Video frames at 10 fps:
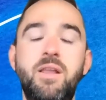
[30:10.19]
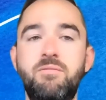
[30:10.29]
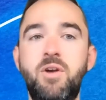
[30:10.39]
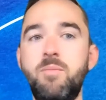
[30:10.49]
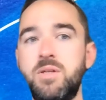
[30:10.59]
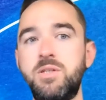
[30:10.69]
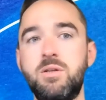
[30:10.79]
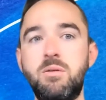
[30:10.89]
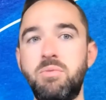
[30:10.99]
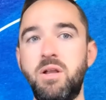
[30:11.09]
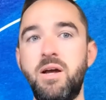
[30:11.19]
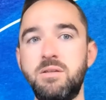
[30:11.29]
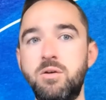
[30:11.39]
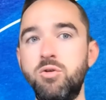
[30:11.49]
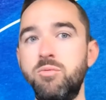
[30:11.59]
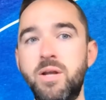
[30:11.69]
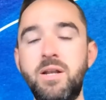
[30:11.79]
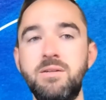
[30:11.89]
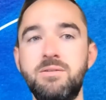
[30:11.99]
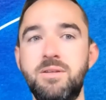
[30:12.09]
That very much still applies in
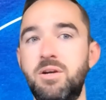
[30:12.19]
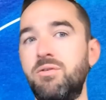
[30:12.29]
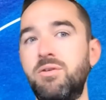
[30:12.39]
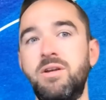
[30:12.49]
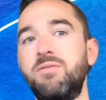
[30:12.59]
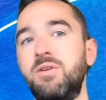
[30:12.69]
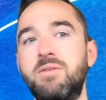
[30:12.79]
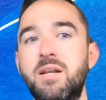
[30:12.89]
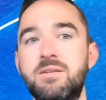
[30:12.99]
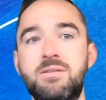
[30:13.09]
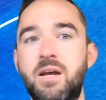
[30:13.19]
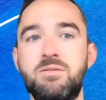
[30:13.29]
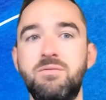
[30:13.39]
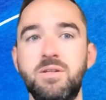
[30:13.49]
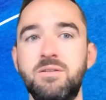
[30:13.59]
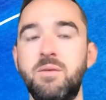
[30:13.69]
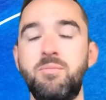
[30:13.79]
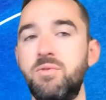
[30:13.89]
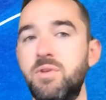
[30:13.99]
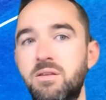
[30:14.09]
Kubernetes, like, or even NSX, for
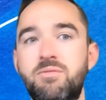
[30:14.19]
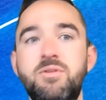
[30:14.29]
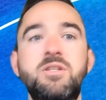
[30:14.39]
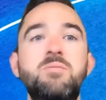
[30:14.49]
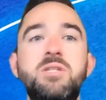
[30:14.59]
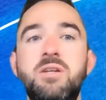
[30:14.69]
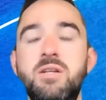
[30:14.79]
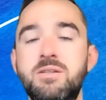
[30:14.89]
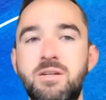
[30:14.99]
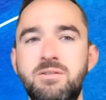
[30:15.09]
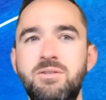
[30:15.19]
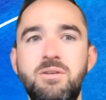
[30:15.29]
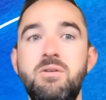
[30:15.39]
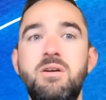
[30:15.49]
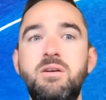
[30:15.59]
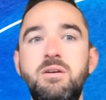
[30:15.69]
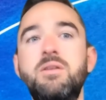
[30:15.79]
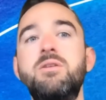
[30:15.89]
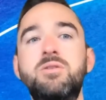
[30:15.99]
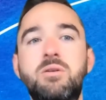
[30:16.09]
example. Like the first time you see NSX, you're like, ugh, and
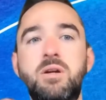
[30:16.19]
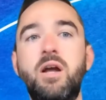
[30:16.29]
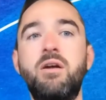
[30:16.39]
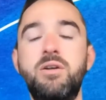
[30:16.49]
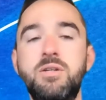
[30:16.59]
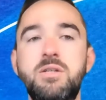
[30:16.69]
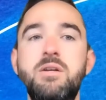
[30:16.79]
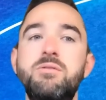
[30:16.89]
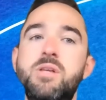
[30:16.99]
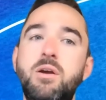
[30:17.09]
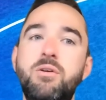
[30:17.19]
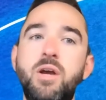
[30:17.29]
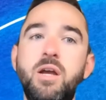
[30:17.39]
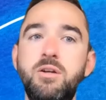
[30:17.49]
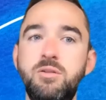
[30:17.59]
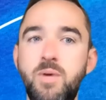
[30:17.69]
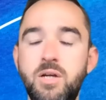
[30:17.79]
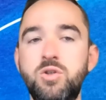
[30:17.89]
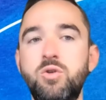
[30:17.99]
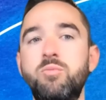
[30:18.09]
then you start kind of understanding like, okay, here's my
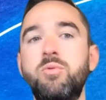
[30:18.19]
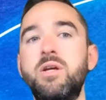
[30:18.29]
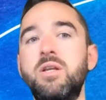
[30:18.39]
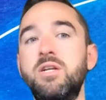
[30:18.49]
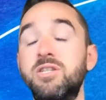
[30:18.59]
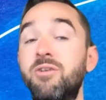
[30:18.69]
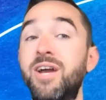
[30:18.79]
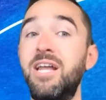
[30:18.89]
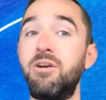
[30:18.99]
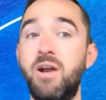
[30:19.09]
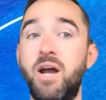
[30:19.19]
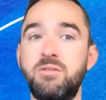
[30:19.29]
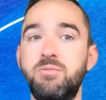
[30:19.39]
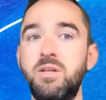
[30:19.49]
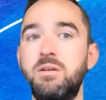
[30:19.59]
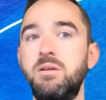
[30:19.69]
control plane, here's how I interact with it.